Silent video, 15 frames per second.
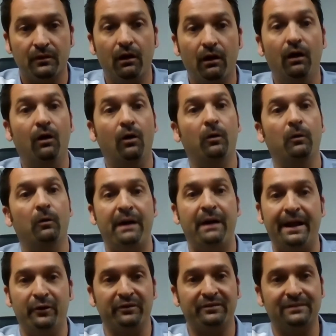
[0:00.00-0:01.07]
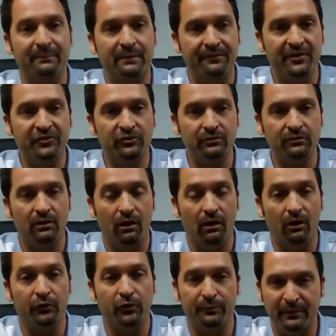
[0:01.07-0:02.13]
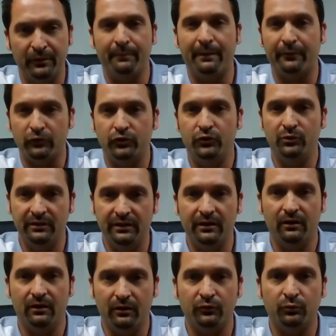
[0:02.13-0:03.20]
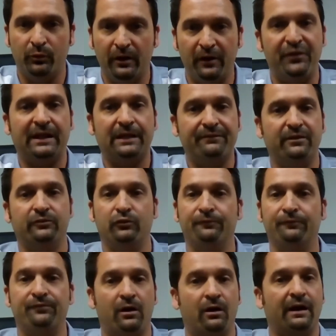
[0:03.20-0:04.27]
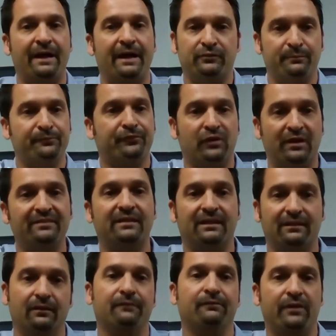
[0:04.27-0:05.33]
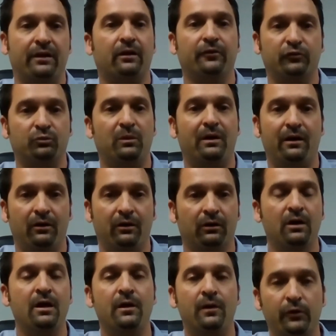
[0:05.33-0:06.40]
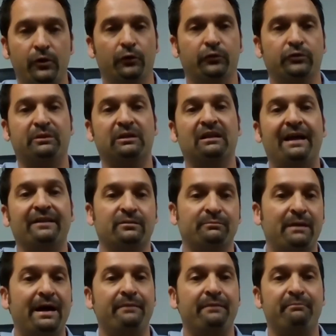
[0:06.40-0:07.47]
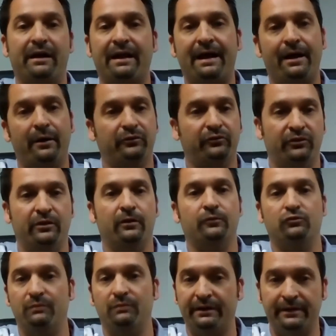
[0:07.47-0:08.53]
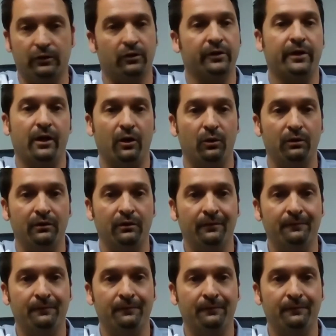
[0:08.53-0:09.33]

Oh, Pine Oak subdivision? Oh, you've been there about 2 years? What do you think of it so far? I have some friends that live there as well. some clients of mine bought a house there a year ago.